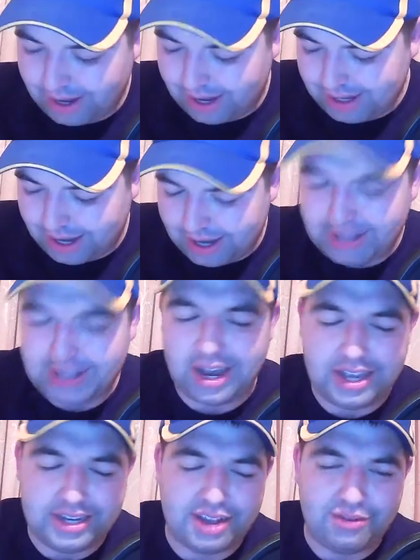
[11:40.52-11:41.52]

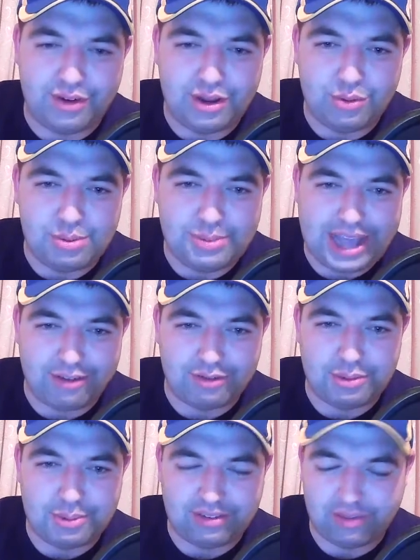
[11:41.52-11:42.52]
I definitely will be having
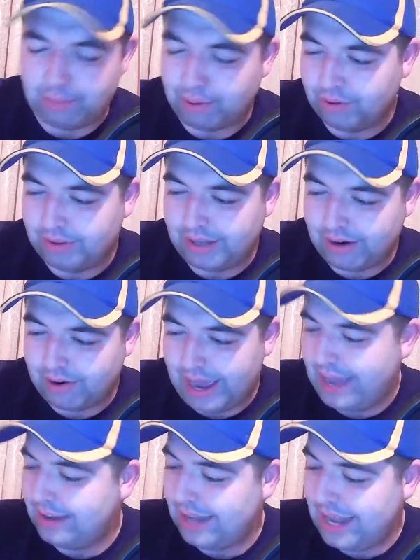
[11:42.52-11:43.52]
a bit of a punt there
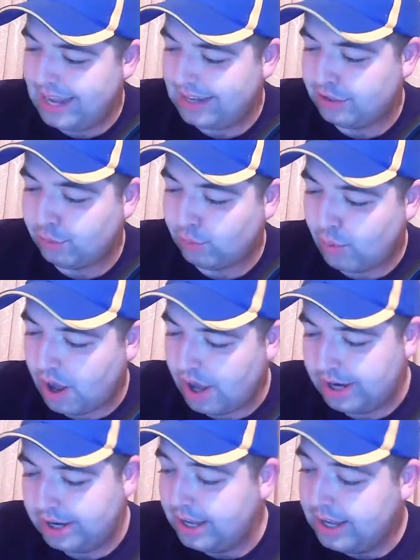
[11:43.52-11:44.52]
at
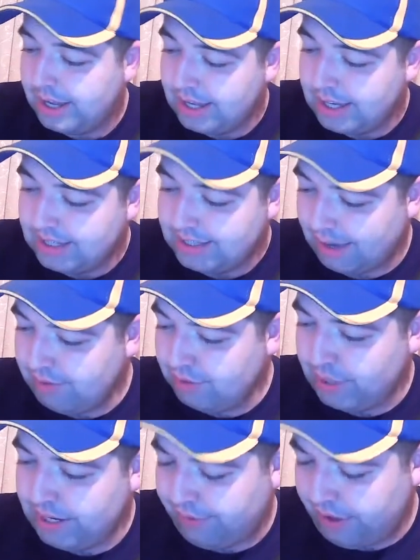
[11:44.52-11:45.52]
8-1.
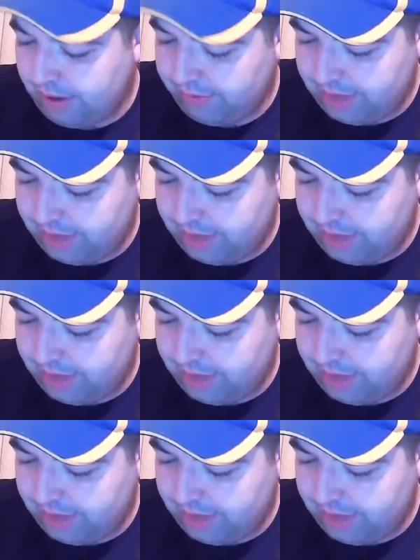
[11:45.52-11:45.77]
725